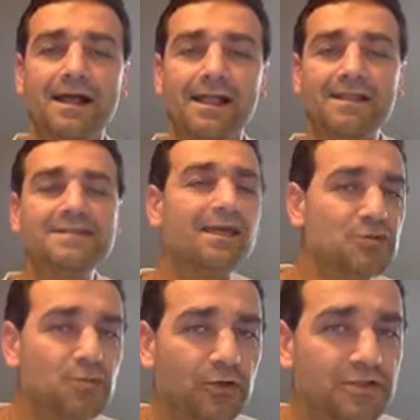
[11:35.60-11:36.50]
Let's see how
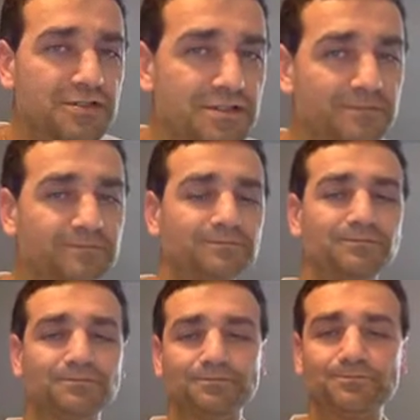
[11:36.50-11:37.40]
this works.
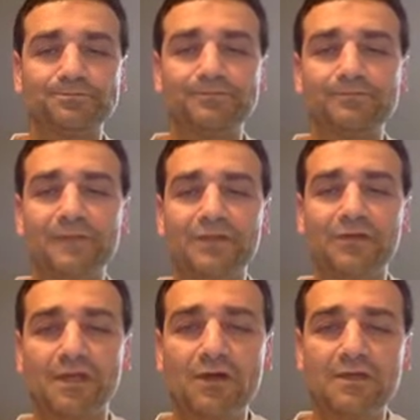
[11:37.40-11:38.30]
So
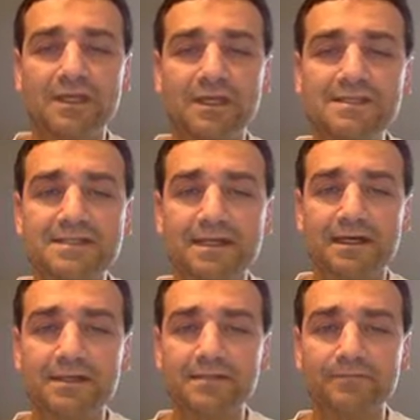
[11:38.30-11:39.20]
here on the
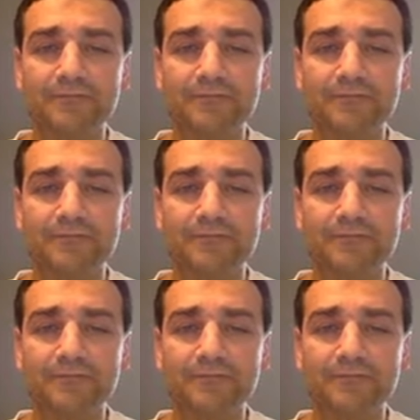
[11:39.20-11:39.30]
inside,